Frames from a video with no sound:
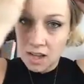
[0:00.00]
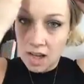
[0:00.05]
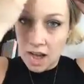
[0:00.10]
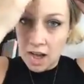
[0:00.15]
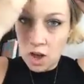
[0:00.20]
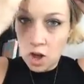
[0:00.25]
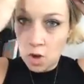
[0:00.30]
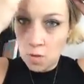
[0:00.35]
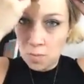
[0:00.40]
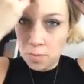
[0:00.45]
I
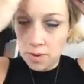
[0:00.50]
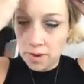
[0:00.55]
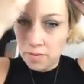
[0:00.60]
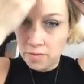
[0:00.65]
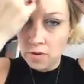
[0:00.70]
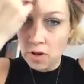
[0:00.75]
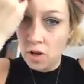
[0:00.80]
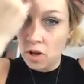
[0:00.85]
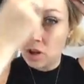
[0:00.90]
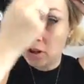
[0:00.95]
hope, if
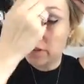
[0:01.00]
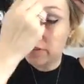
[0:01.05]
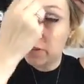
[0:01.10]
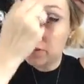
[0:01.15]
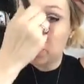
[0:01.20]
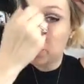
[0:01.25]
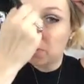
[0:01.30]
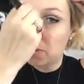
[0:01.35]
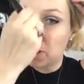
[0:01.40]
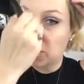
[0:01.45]
all of
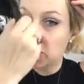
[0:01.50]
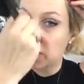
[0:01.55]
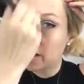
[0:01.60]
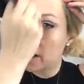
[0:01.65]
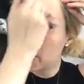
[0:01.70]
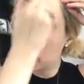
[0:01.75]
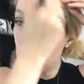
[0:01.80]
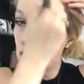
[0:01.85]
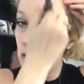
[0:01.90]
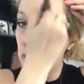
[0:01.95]
you are watching,
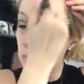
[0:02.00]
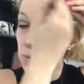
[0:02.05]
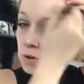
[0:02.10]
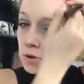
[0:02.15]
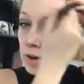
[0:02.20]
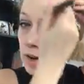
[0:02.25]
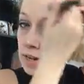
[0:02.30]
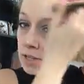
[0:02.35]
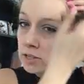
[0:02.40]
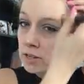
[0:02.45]
I hope you
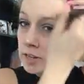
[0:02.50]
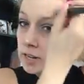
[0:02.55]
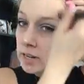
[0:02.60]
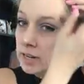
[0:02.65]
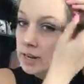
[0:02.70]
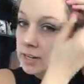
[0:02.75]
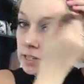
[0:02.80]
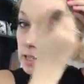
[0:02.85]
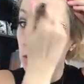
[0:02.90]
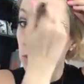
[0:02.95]
guys are in
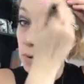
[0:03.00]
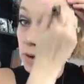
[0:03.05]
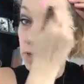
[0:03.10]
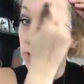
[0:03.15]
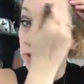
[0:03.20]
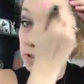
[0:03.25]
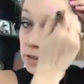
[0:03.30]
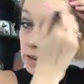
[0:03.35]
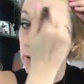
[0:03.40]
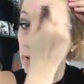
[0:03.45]
nicer
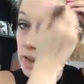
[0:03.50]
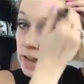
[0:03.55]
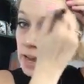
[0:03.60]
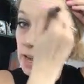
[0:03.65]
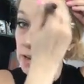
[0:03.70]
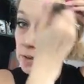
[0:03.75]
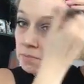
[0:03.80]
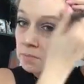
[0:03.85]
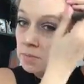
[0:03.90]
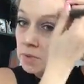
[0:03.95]
weather than I
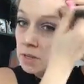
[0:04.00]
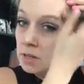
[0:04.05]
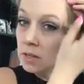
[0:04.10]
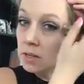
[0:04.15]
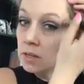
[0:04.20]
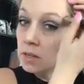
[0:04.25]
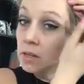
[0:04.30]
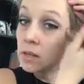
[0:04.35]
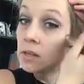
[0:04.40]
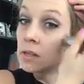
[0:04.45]
am.
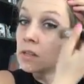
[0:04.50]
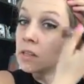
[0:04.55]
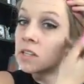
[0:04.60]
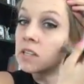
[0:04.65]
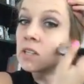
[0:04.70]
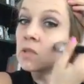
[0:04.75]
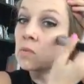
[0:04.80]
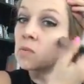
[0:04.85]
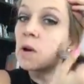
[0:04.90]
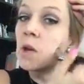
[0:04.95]

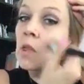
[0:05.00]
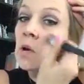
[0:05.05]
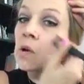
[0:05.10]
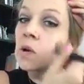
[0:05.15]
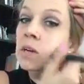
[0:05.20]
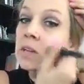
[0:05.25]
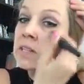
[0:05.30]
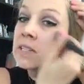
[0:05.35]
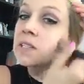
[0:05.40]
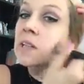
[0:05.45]
This
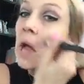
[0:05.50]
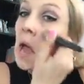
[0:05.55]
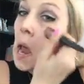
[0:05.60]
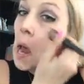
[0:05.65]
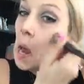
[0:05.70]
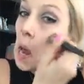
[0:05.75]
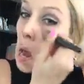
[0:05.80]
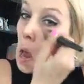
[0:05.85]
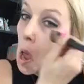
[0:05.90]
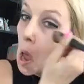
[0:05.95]
weather is
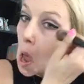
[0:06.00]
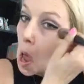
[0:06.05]
like